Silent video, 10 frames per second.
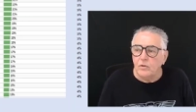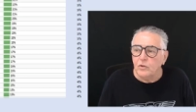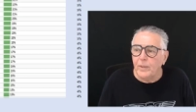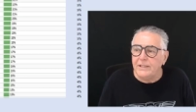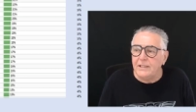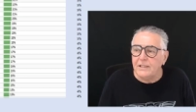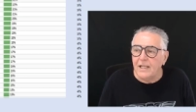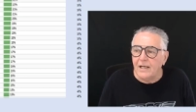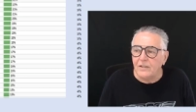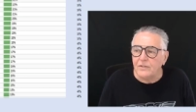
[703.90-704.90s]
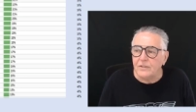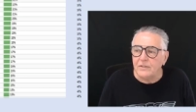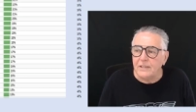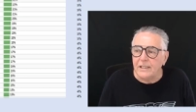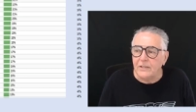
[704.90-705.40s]

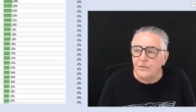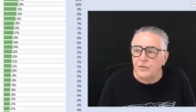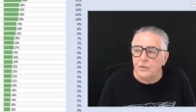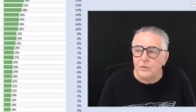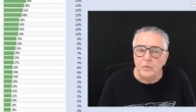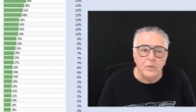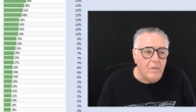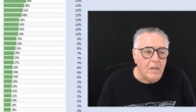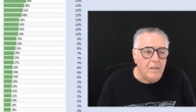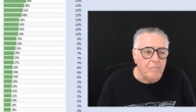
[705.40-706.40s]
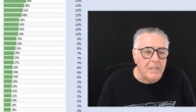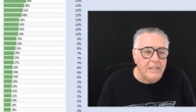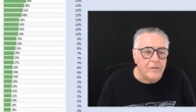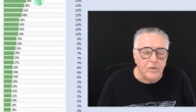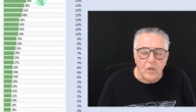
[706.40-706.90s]
20,000 into a
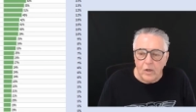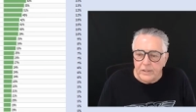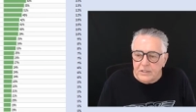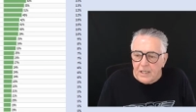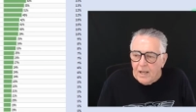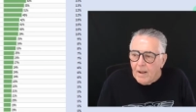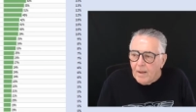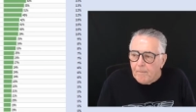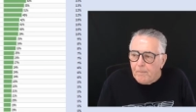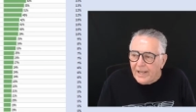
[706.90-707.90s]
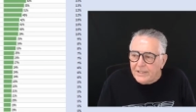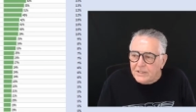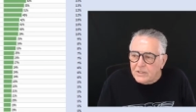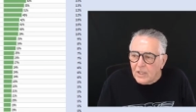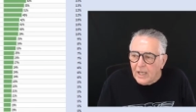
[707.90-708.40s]
million dollars
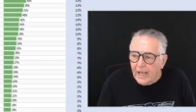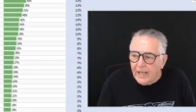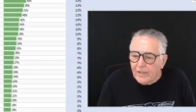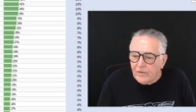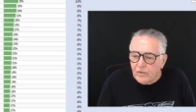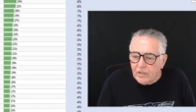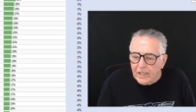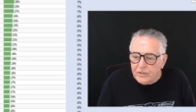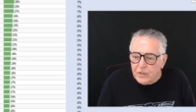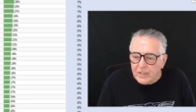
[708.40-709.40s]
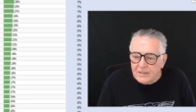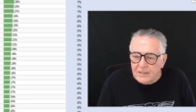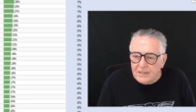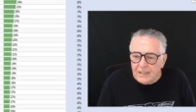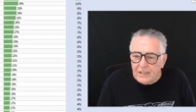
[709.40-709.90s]
based and as you can
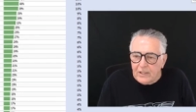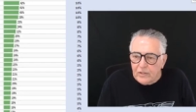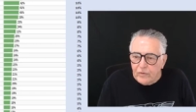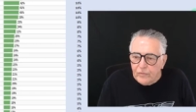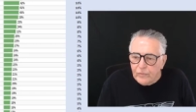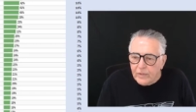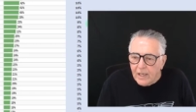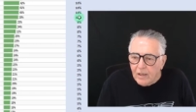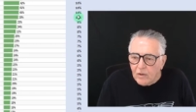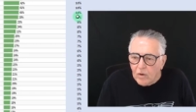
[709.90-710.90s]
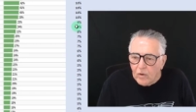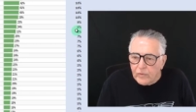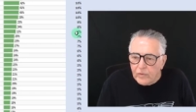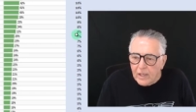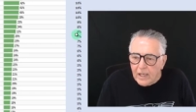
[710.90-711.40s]
see you've now
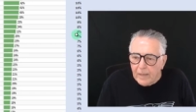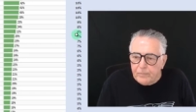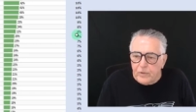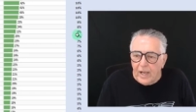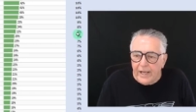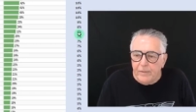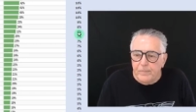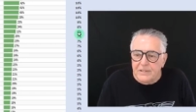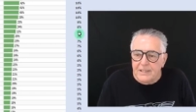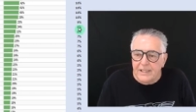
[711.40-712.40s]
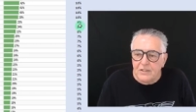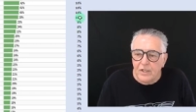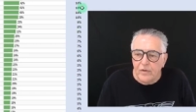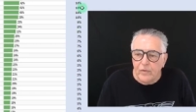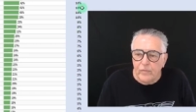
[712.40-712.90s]
gone up to 8%,
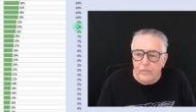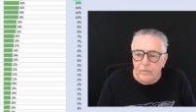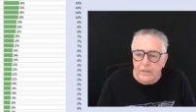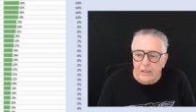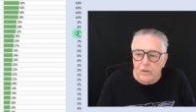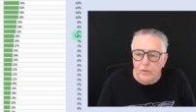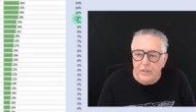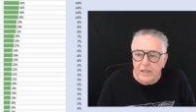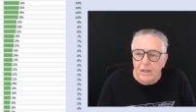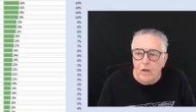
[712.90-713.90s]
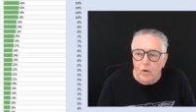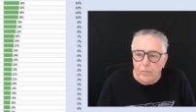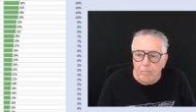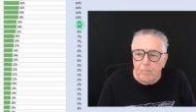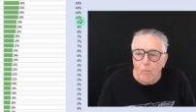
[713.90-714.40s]
so you've included a
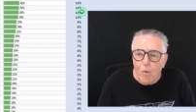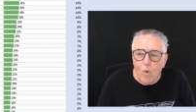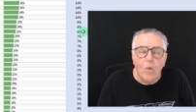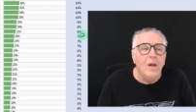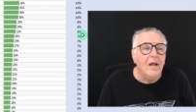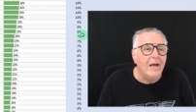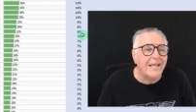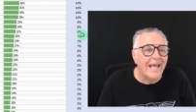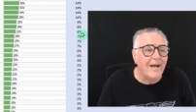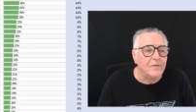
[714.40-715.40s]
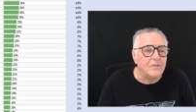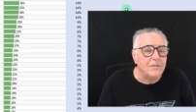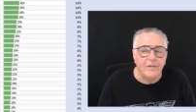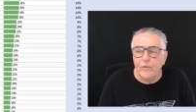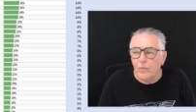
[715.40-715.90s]
lot more
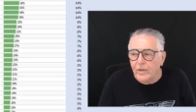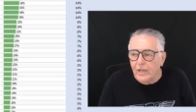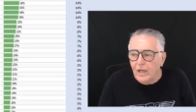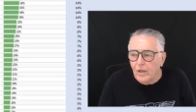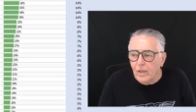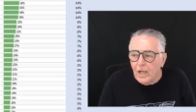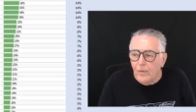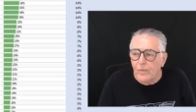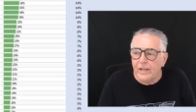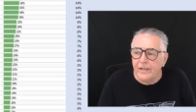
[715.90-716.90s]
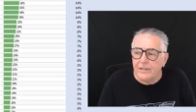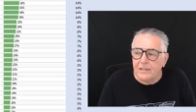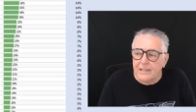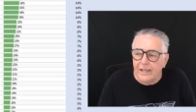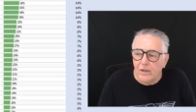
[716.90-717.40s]
accounts. If you want to go lower and
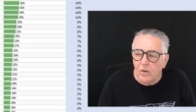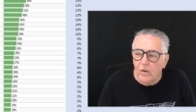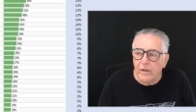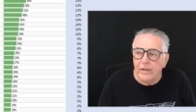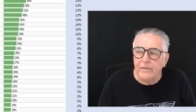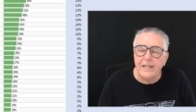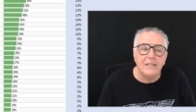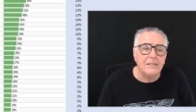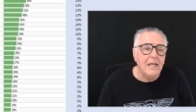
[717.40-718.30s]
take longer, that